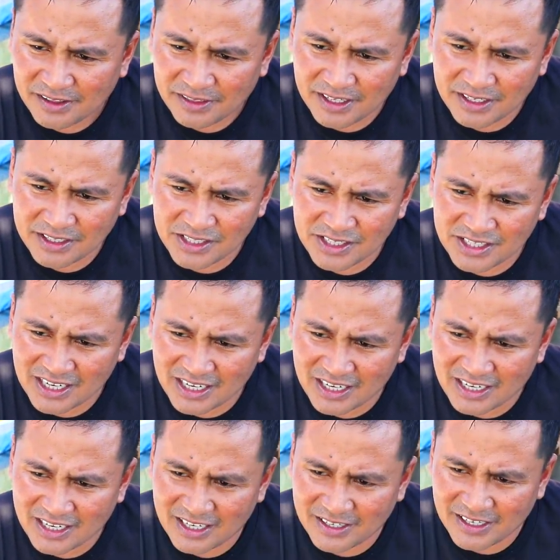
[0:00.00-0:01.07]
this
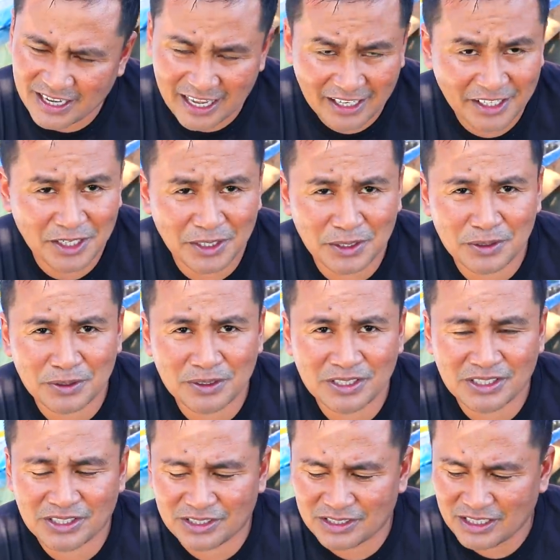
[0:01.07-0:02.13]
egg
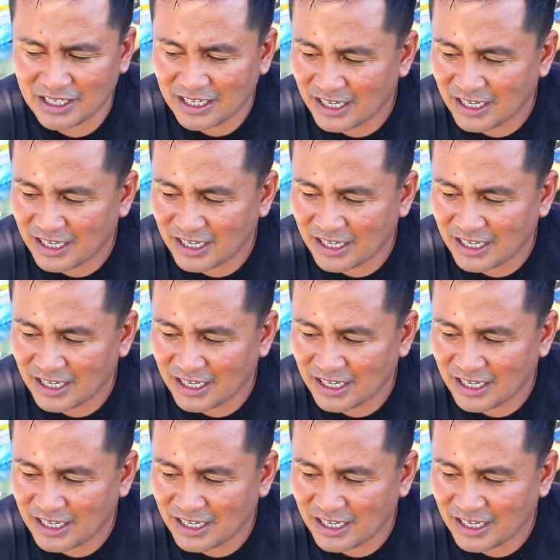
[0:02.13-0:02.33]
yolks